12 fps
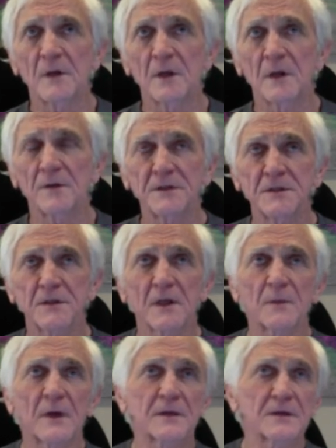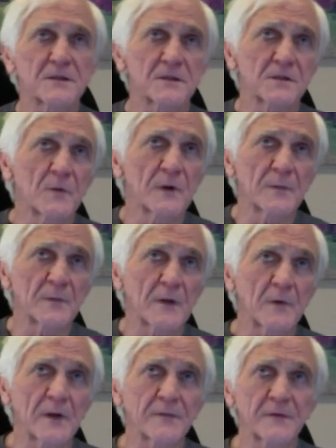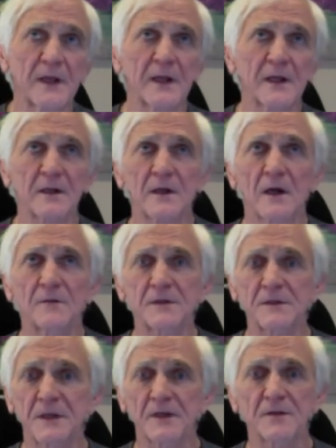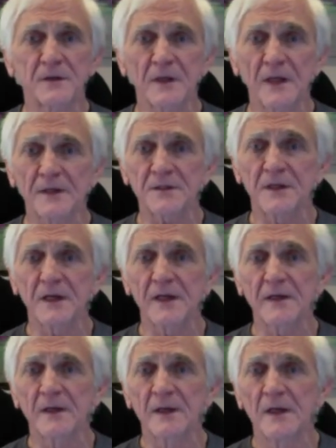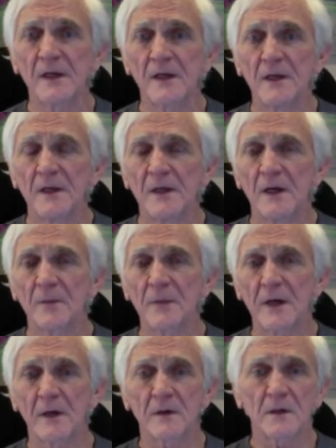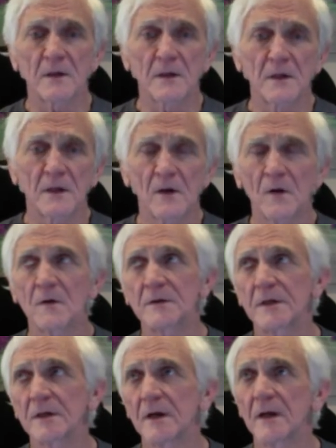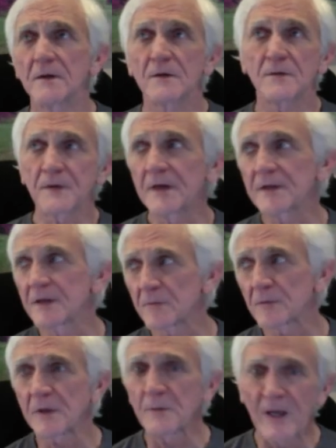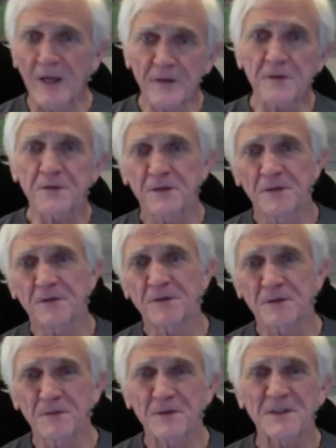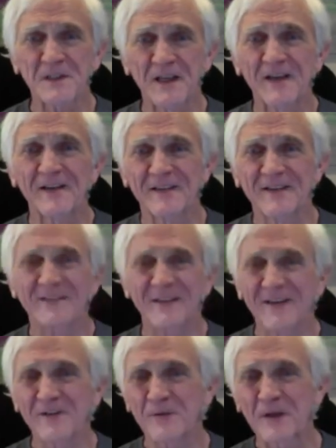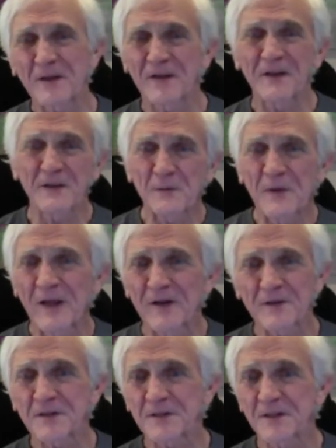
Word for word: I was just thinking about this this morning. My wife and I had a conversation last night about oh, you know, I don't know if anything really matters. You know, she was saying, I don't think anything matters.